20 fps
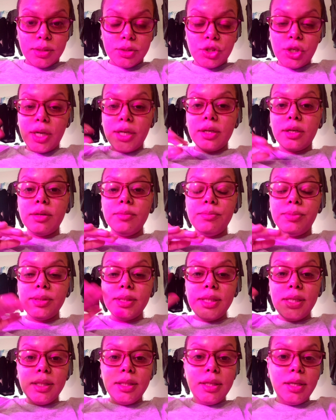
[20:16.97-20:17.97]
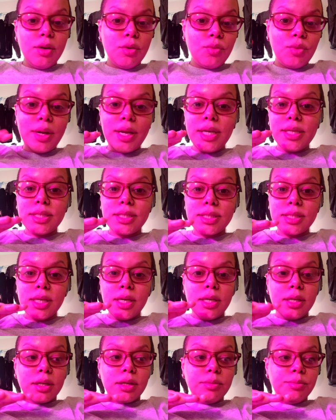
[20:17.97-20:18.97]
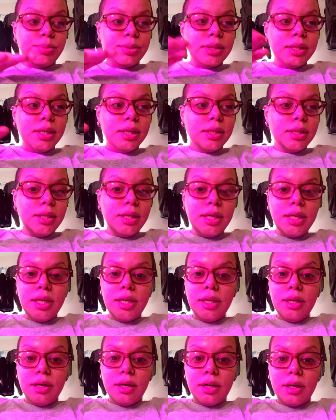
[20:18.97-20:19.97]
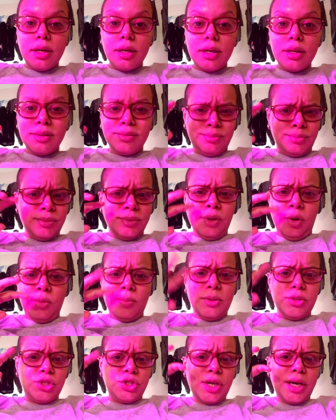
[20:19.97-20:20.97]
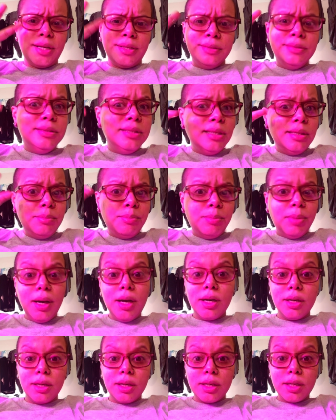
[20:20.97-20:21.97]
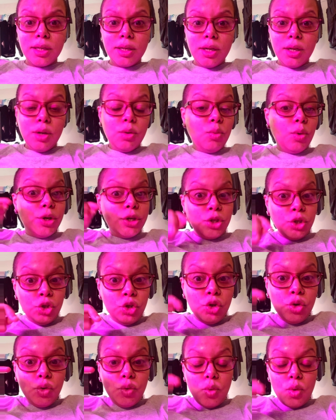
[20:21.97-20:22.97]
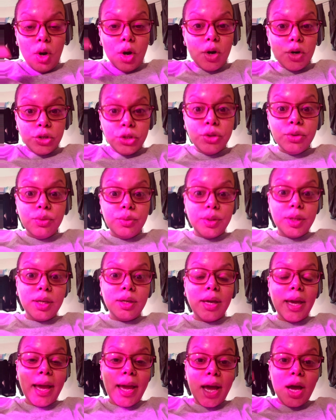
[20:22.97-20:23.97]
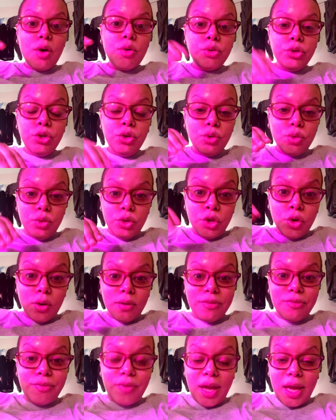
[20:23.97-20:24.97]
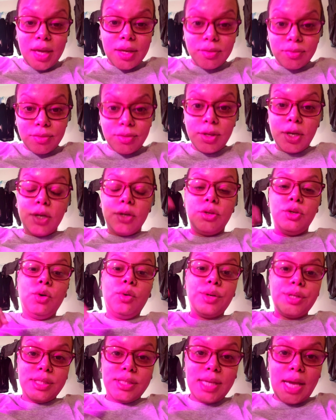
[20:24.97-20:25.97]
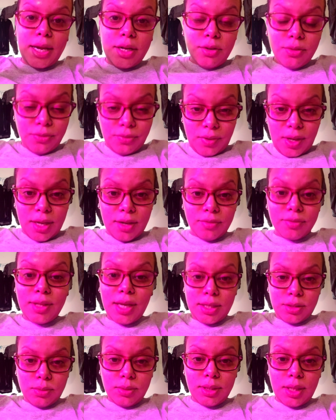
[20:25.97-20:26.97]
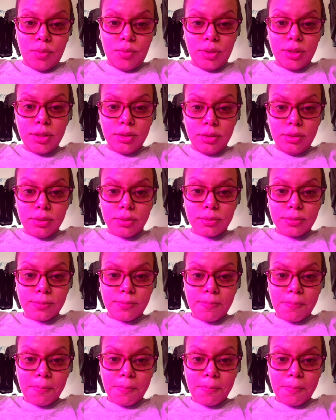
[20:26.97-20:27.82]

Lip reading: Try to completely erase, completely almost try to debunk what you are doing, how your faith, your entire faith. That's what they want to do.